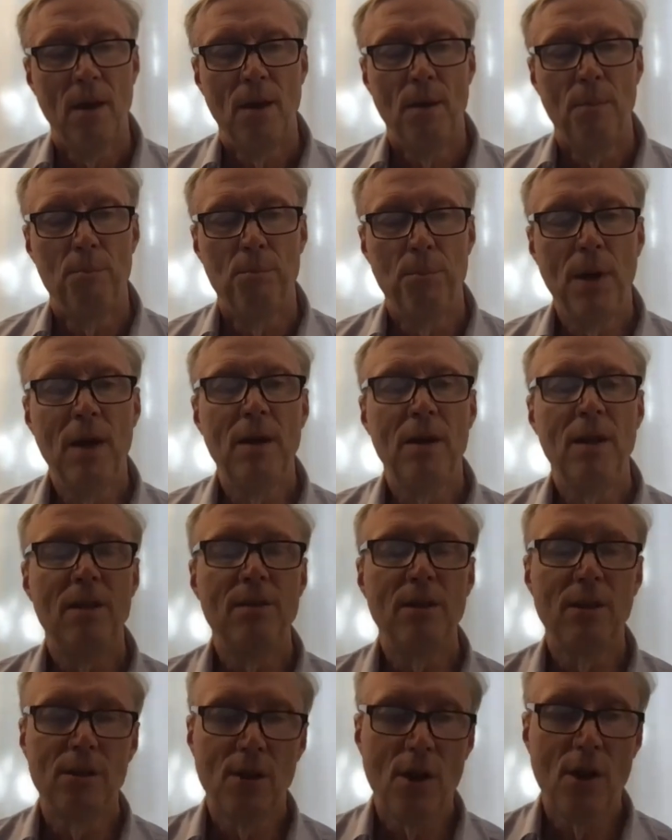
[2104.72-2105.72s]
But in
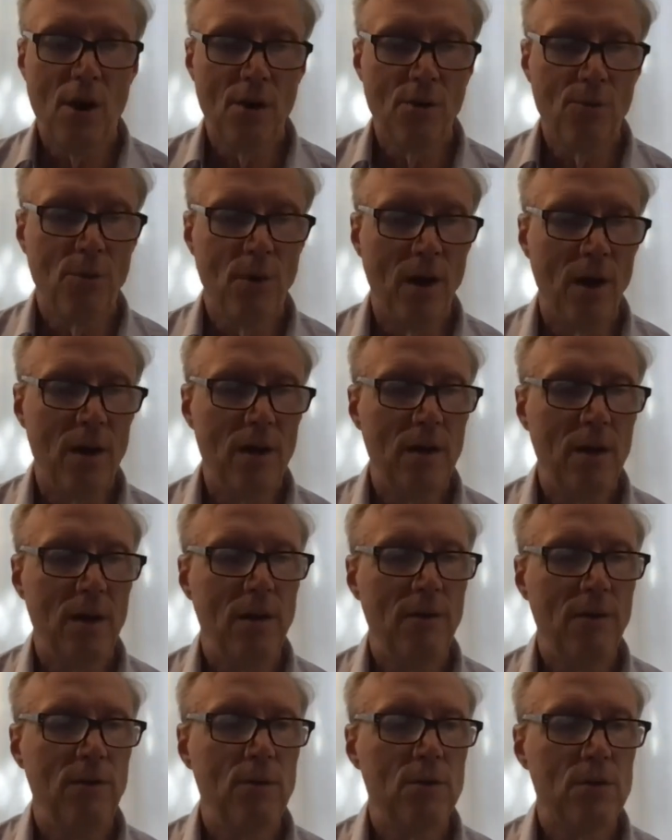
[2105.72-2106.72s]
the long run,
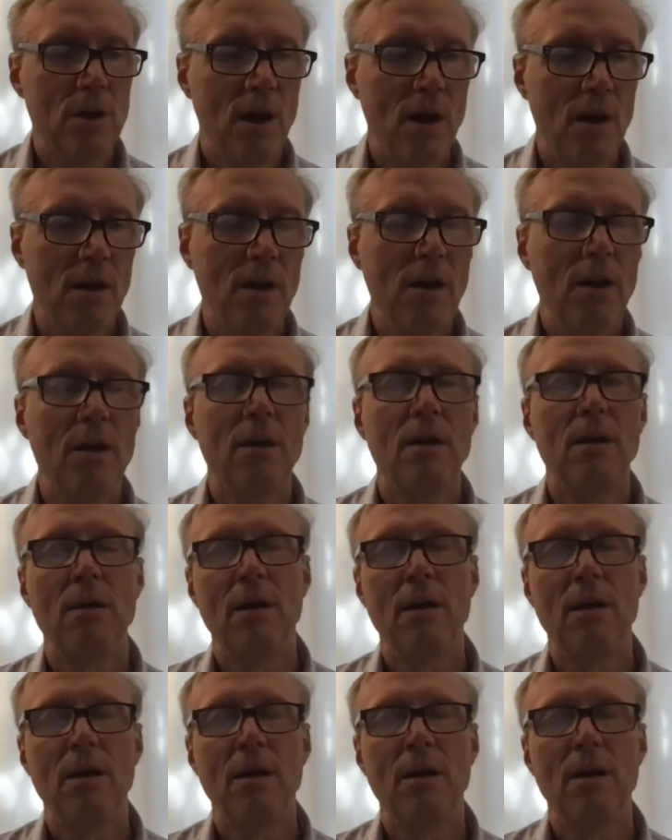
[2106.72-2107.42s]
if you target